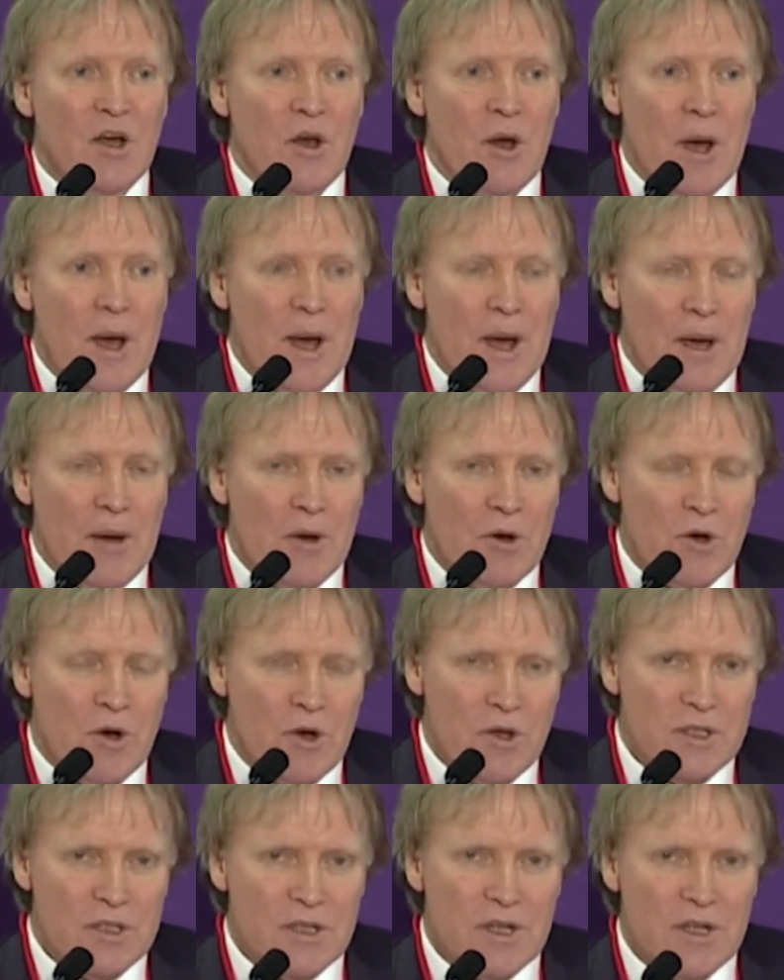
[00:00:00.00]
uh,
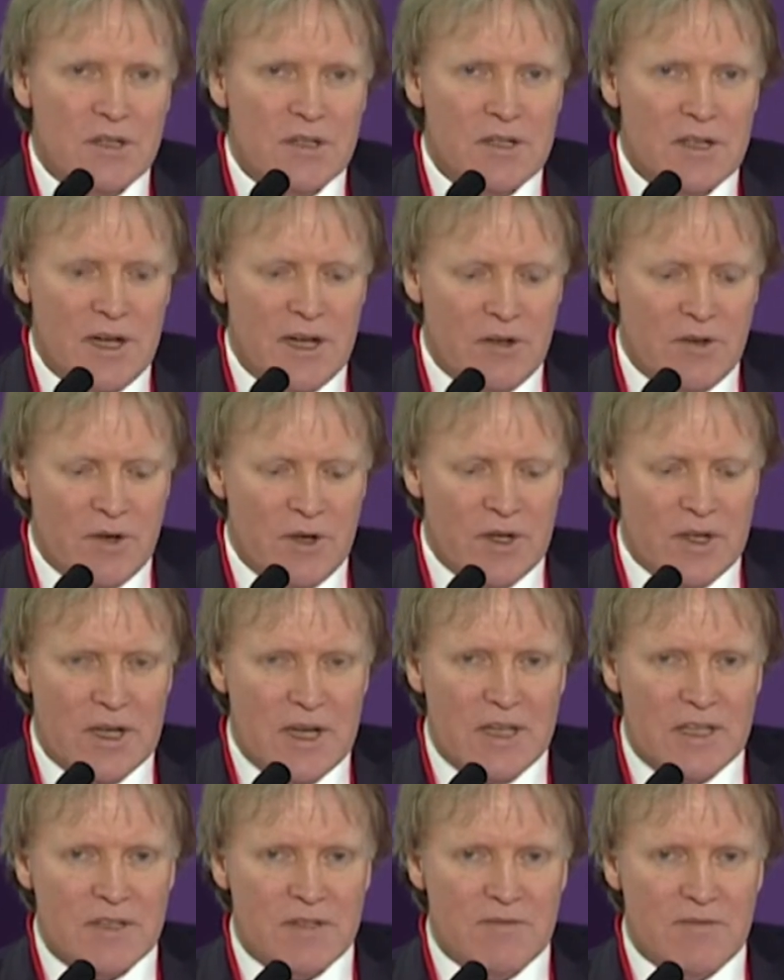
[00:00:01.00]
cross-linked hyaluronic
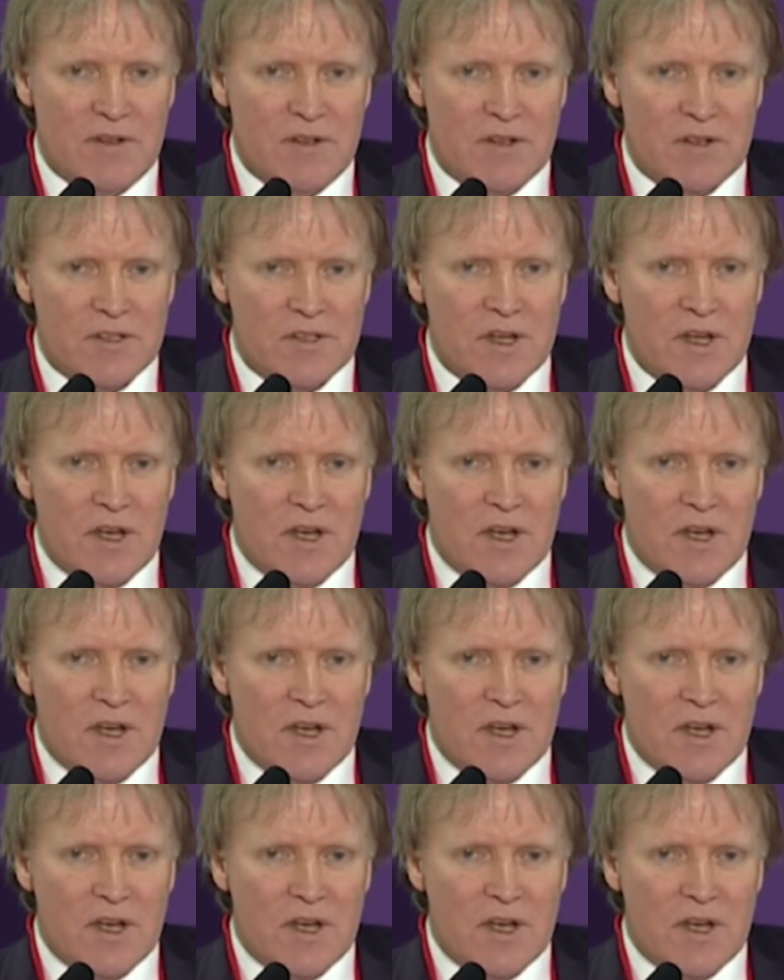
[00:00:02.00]
acid fillers.